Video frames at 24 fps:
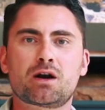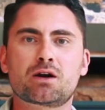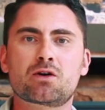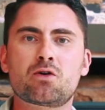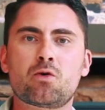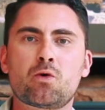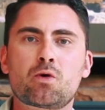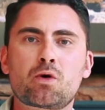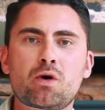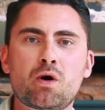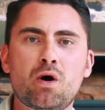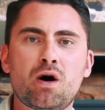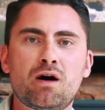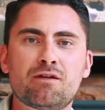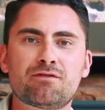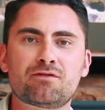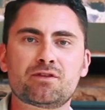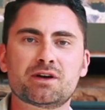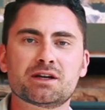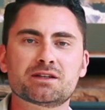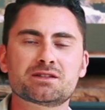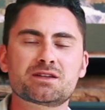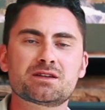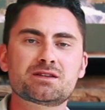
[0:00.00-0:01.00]
our core
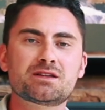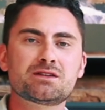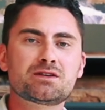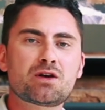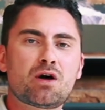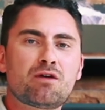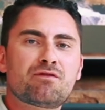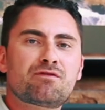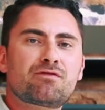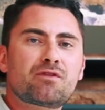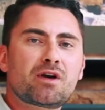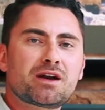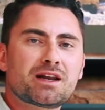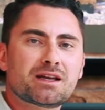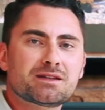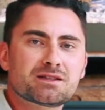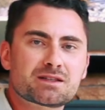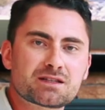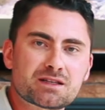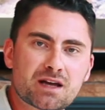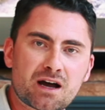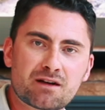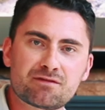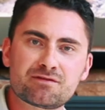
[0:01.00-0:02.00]
offerings. This is all
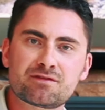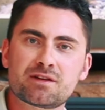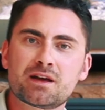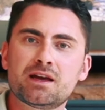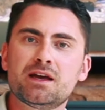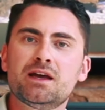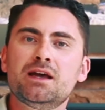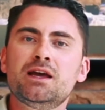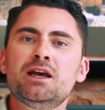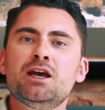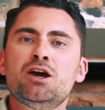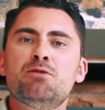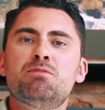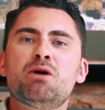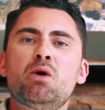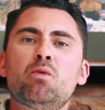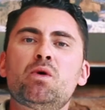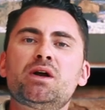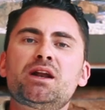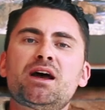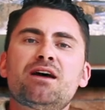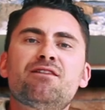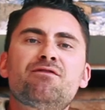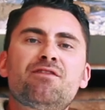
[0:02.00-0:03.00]
front-end stuff. But
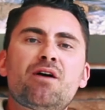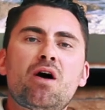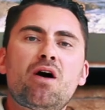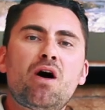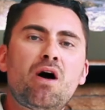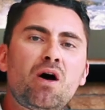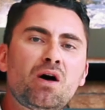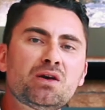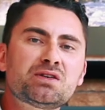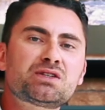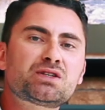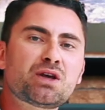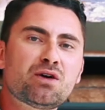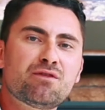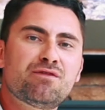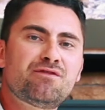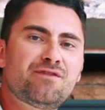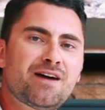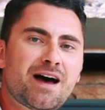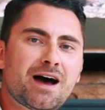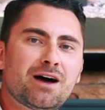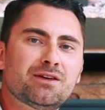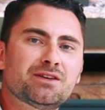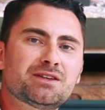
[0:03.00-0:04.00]
what I've also
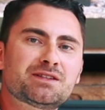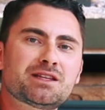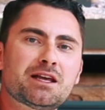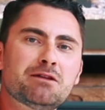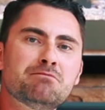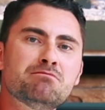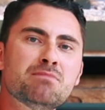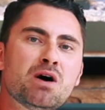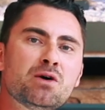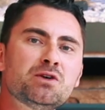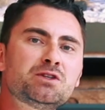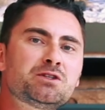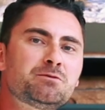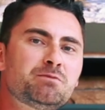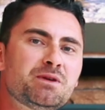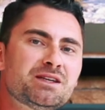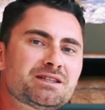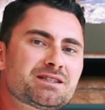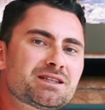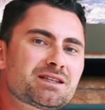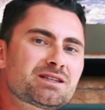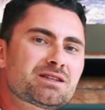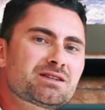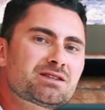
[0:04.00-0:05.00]
found is that most
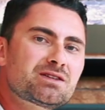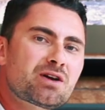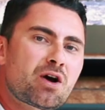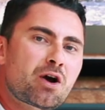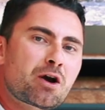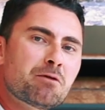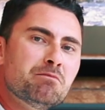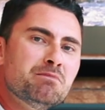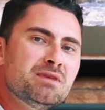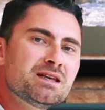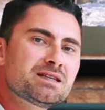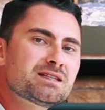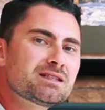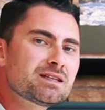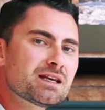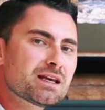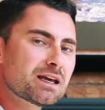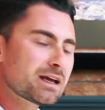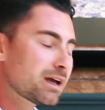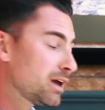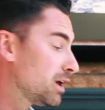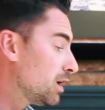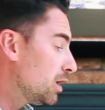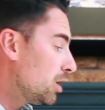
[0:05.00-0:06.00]
businesses are
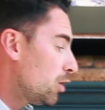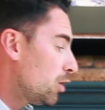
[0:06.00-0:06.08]
missing